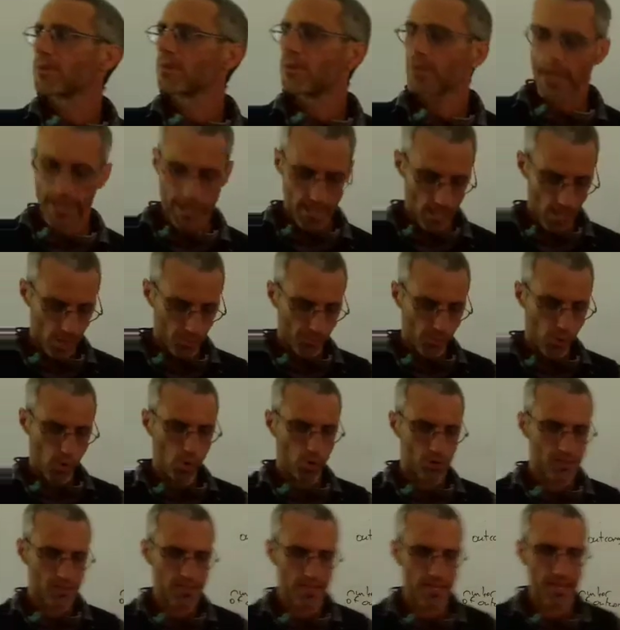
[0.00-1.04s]
Okay, I'll
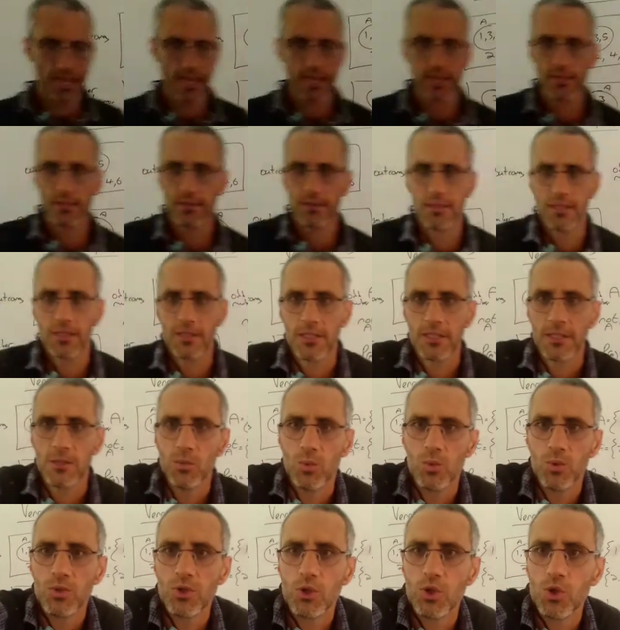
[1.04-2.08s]
pause here.
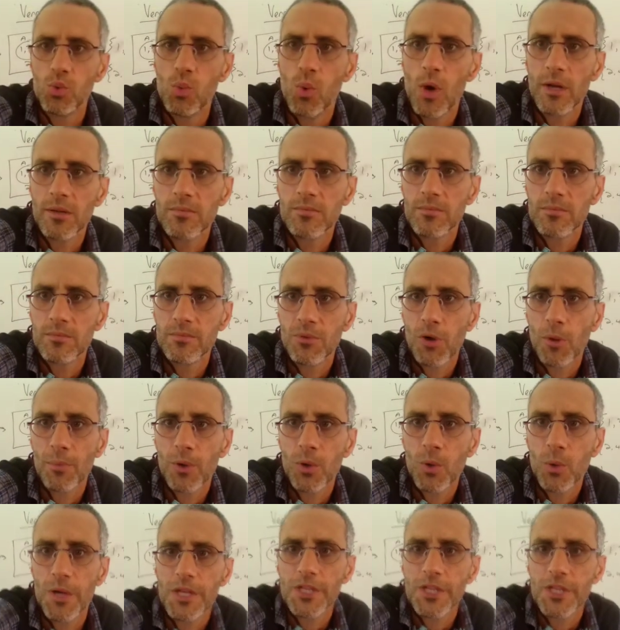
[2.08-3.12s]
And we'll do one proper
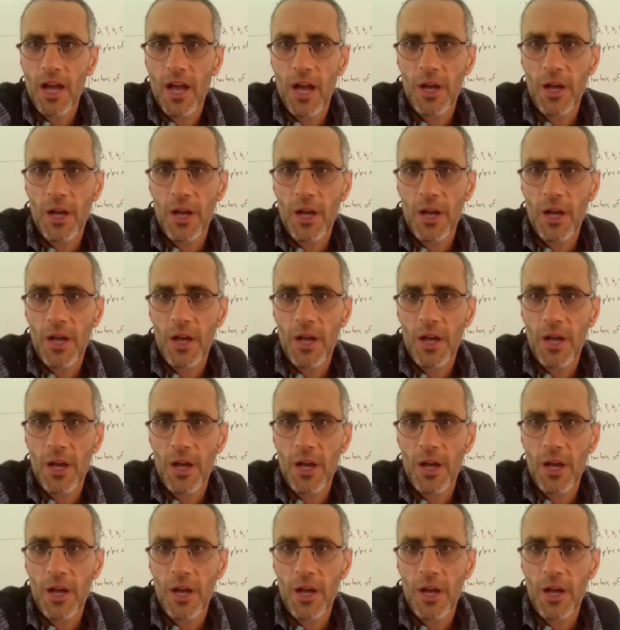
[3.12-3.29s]
question.